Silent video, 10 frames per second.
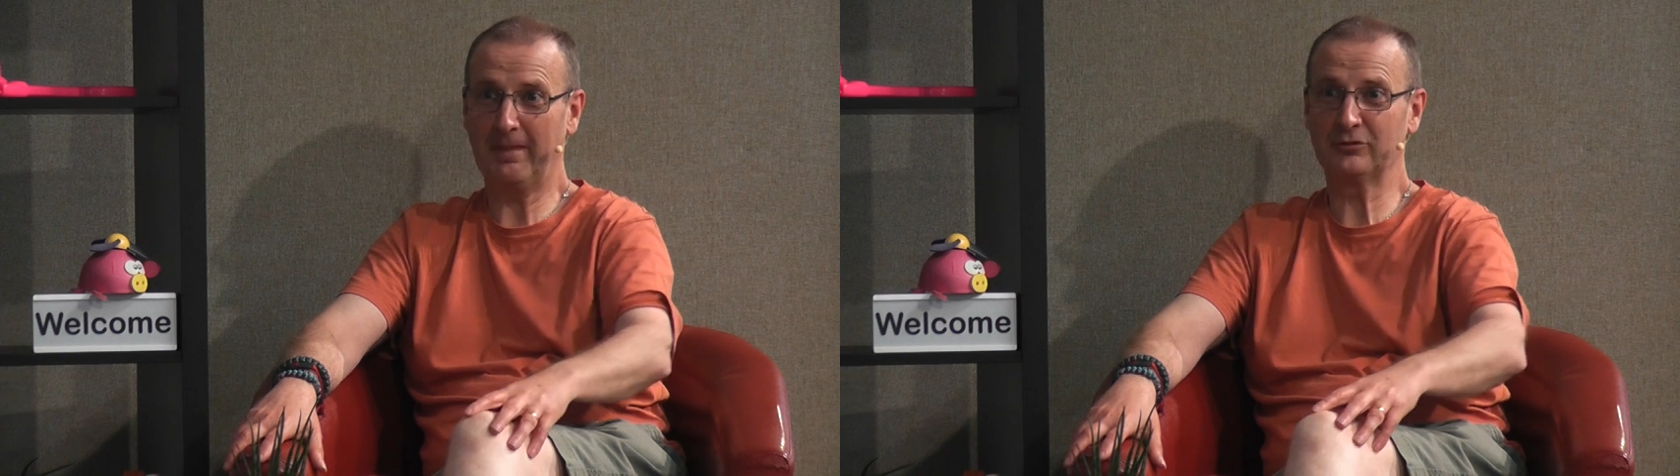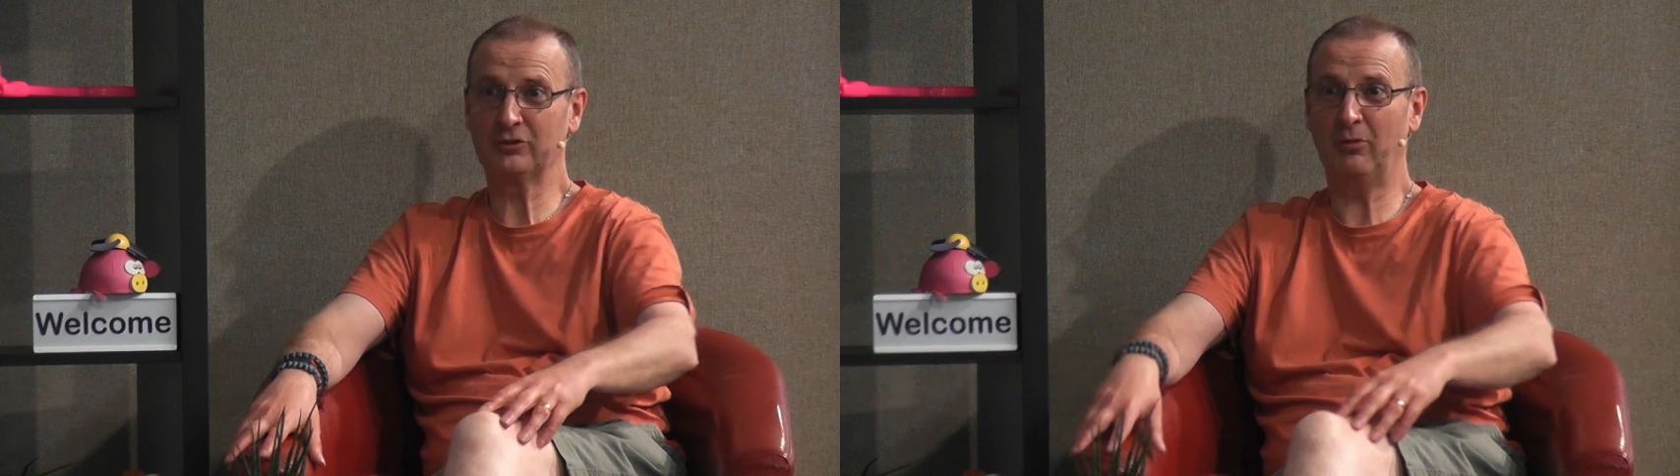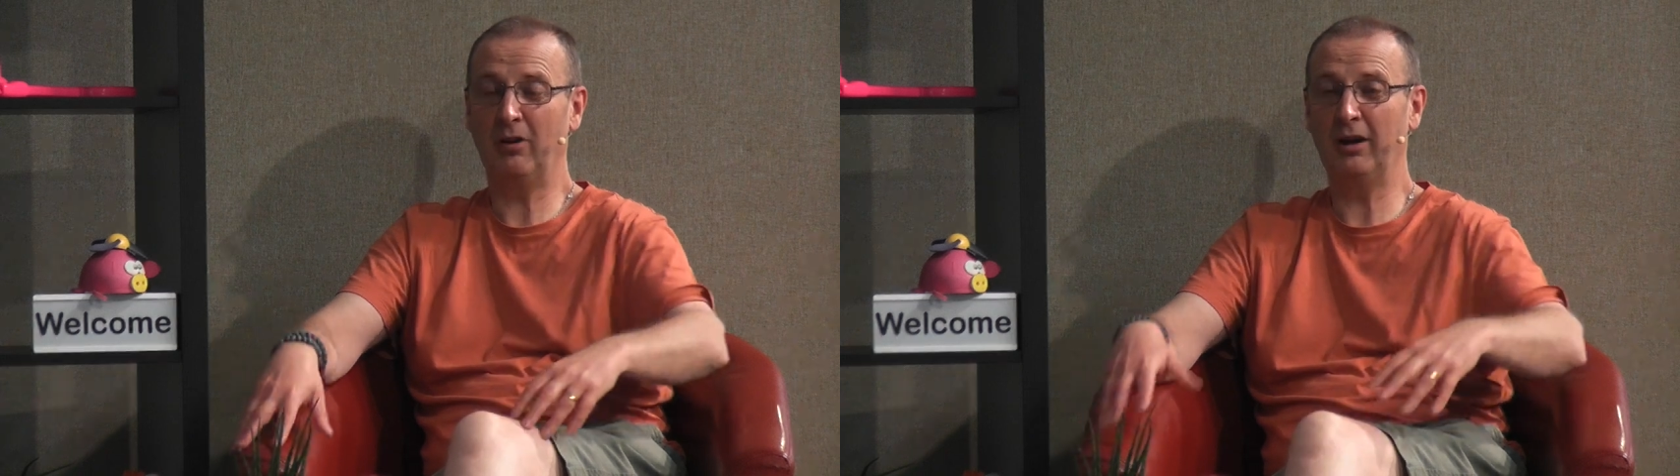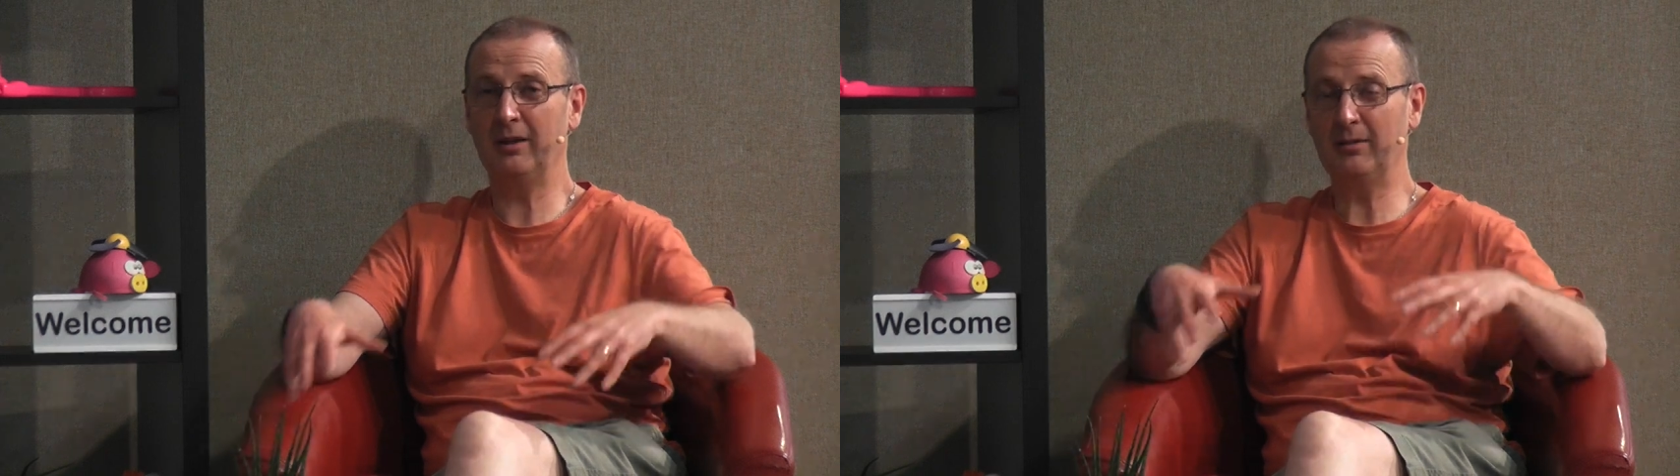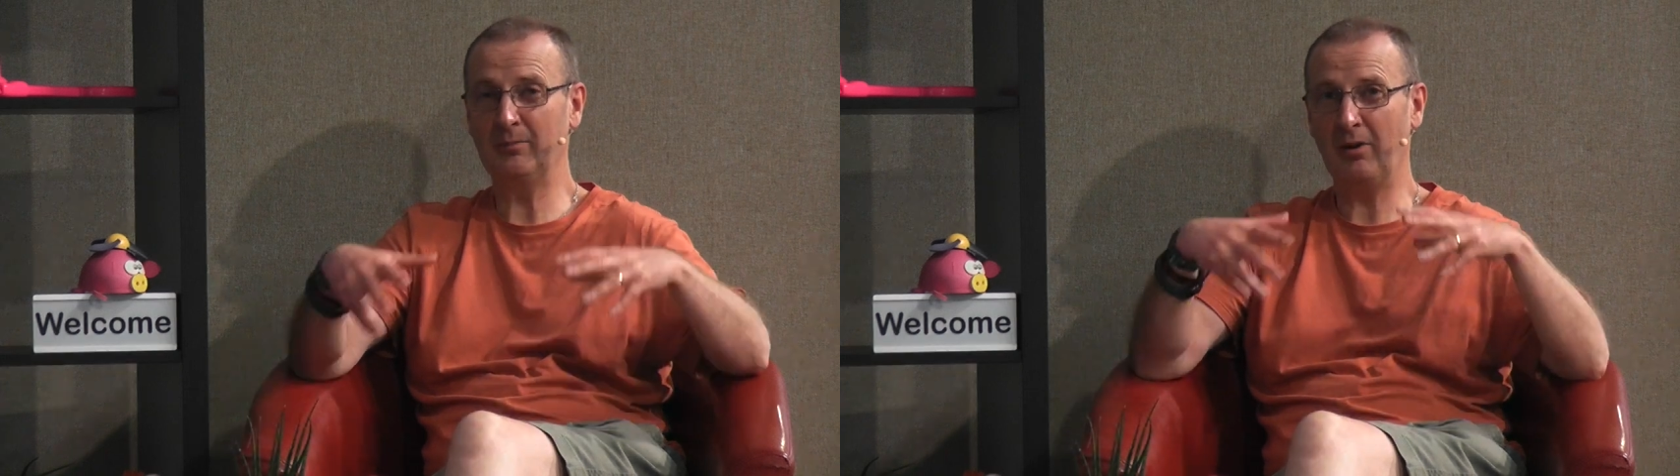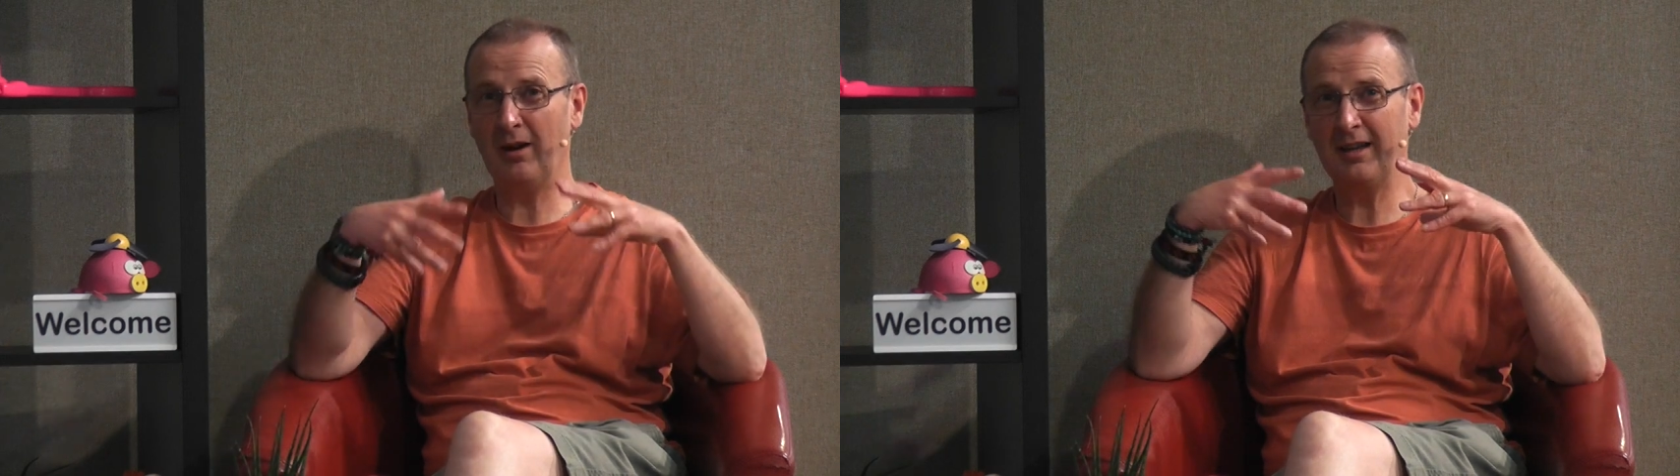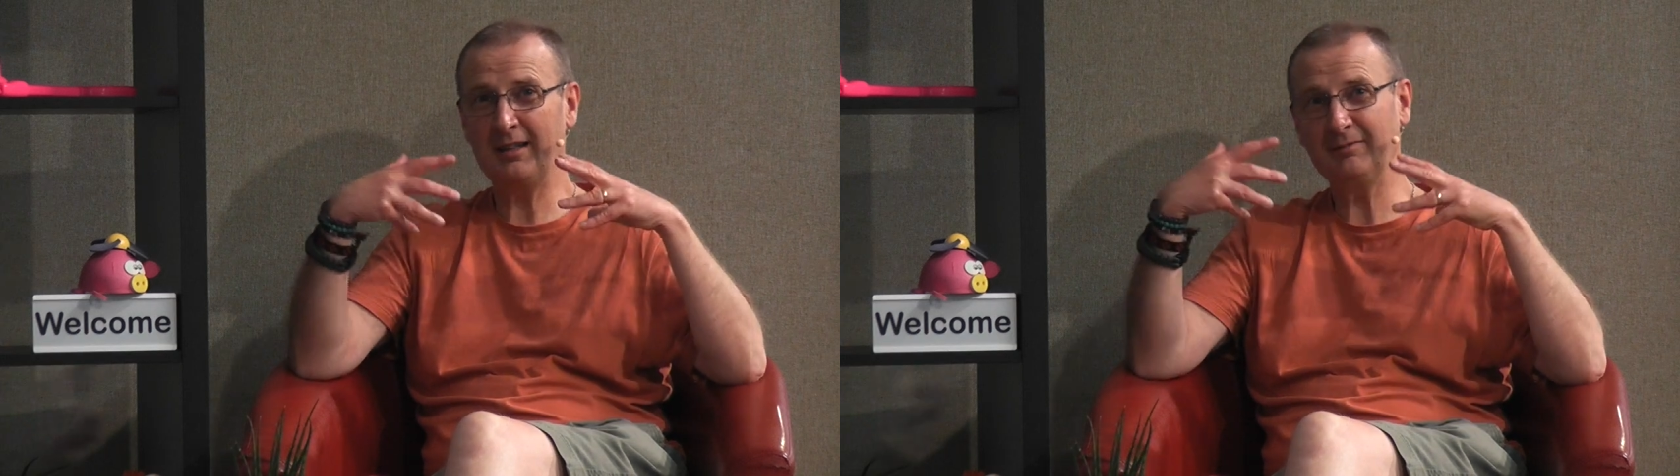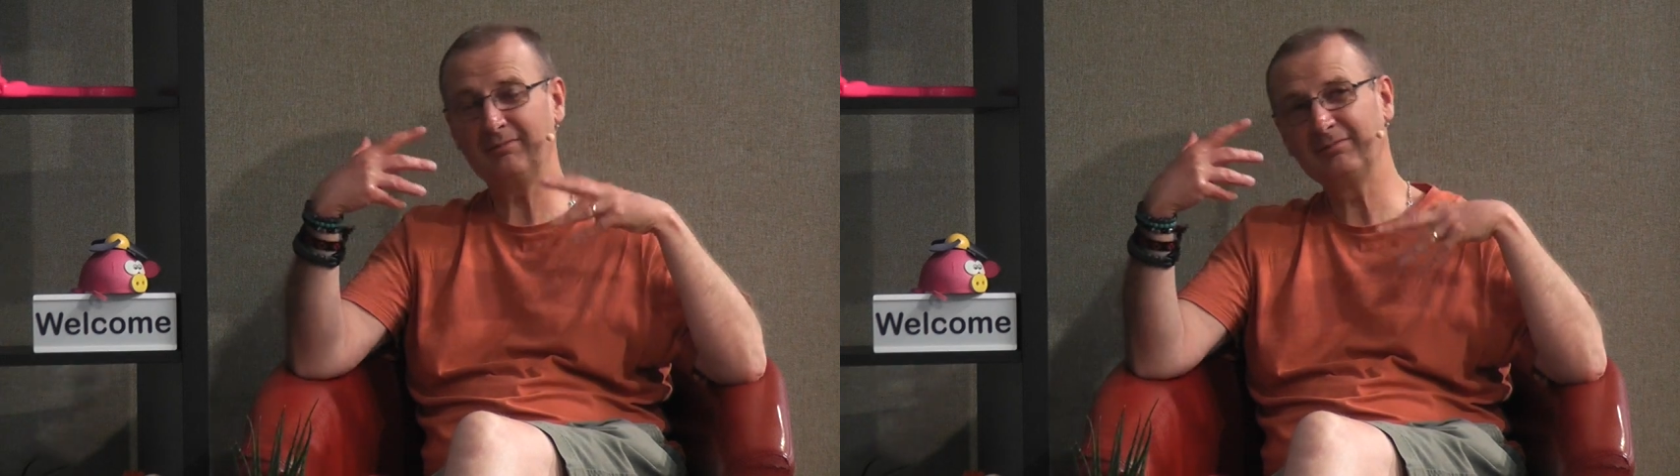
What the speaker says: So my